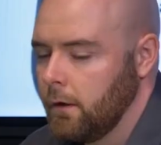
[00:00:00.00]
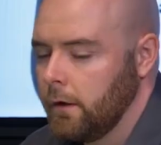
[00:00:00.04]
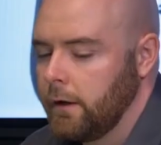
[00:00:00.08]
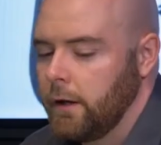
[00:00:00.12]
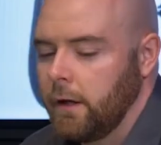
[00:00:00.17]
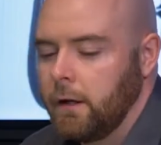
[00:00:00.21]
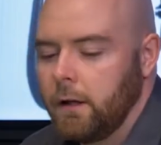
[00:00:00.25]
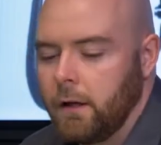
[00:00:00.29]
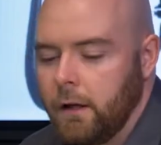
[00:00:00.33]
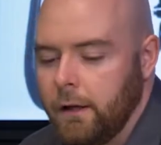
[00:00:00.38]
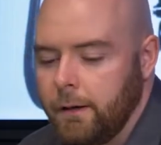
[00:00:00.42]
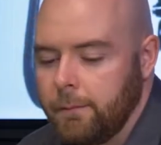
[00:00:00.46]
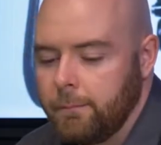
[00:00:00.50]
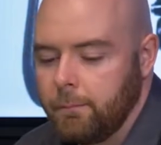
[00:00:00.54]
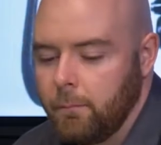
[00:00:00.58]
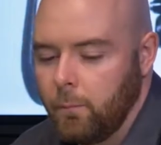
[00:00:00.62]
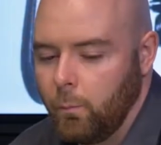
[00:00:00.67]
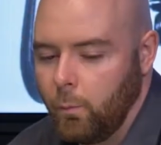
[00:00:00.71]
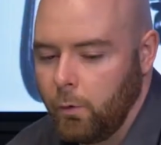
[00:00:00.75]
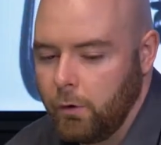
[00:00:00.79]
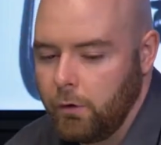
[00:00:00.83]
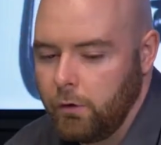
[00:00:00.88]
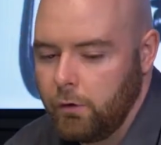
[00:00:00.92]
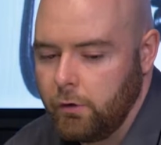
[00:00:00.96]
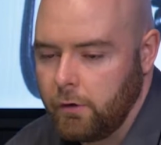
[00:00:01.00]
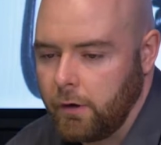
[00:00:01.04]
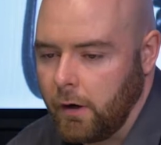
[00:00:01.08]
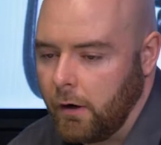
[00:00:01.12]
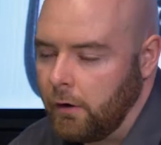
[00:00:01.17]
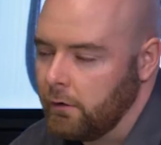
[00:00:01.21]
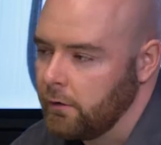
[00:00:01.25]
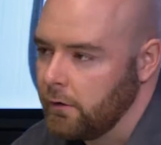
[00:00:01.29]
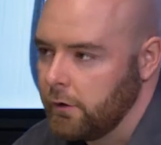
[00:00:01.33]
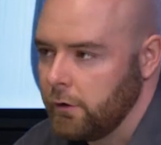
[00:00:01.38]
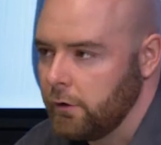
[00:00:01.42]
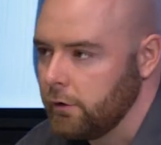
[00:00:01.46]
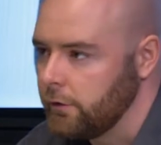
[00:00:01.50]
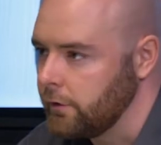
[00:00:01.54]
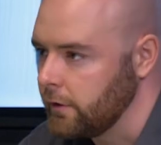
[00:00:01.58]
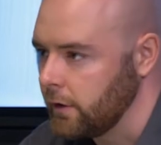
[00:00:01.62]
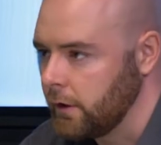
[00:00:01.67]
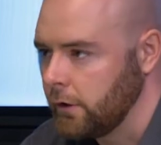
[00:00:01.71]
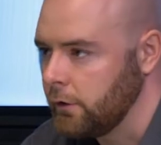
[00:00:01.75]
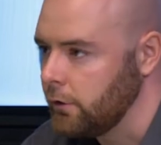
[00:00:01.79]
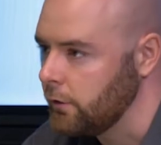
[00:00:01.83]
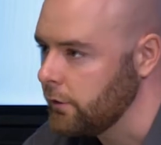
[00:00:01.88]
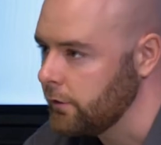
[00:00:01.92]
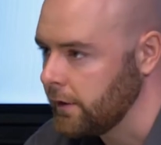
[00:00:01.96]
Okay, what are you currently using? Are
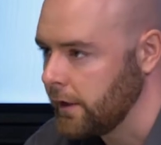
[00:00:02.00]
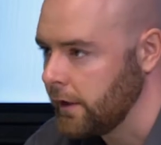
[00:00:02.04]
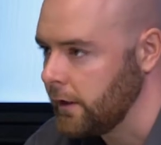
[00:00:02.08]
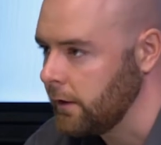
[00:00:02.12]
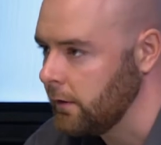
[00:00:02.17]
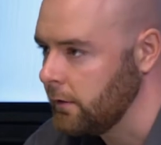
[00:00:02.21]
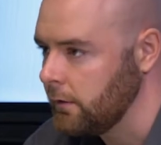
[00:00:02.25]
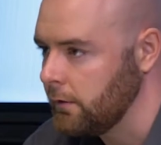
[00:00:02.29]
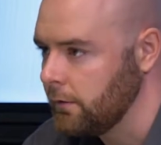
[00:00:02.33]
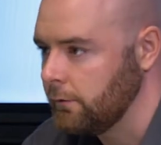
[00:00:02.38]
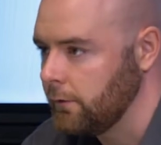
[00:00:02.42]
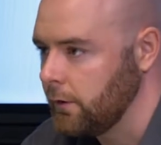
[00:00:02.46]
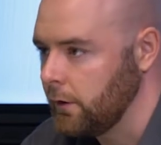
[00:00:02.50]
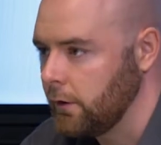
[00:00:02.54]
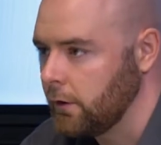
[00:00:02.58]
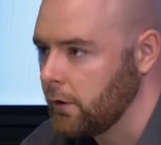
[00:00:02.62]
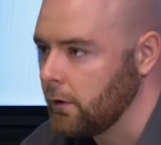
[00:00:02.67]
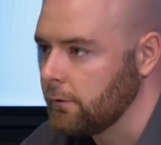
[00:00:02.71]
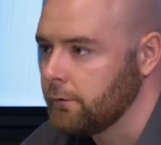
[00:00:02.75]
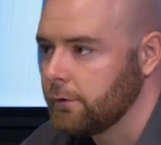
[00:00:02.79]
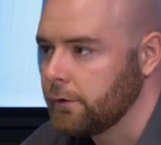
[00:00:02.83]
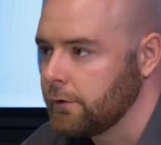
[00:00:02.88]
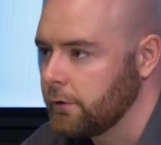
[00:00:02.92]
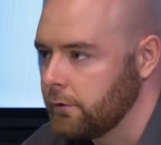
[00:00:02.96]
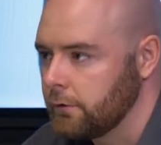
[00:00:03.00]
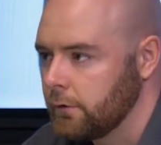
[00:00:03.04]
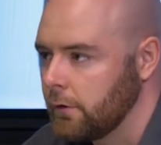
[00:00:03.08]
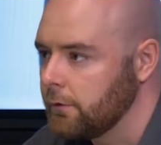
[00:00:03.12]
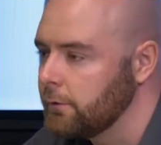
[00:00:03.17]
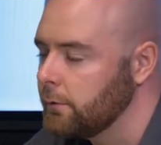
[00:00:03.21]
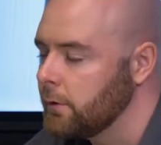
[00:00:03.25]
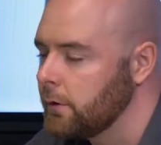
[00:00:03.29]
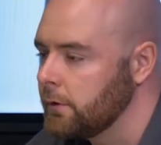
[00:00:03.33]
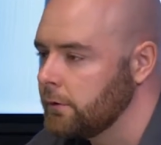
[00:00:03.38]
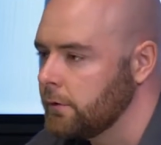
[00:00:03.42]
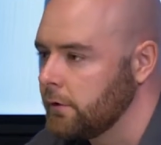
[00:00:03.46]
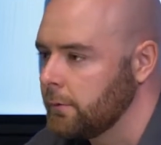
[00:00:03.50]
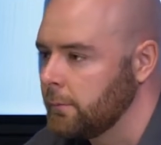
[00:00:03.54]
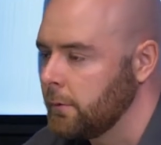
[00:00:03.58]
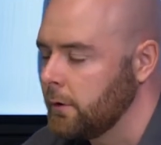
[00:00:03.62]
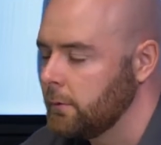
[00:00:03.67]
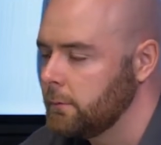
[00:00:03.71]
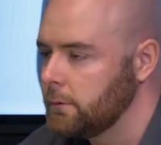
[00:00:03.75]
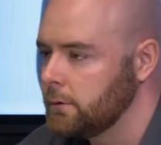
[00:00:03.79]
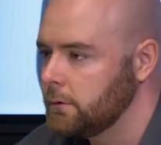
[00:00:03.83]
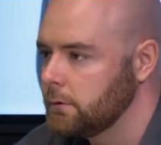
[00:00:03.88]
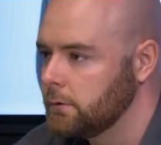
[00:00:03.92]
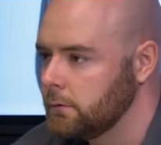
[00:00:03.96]
you using any video conferencing softwares at the
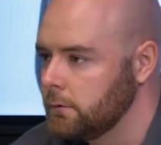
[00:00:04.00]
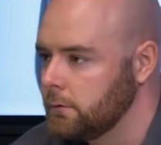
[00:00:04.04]
moment?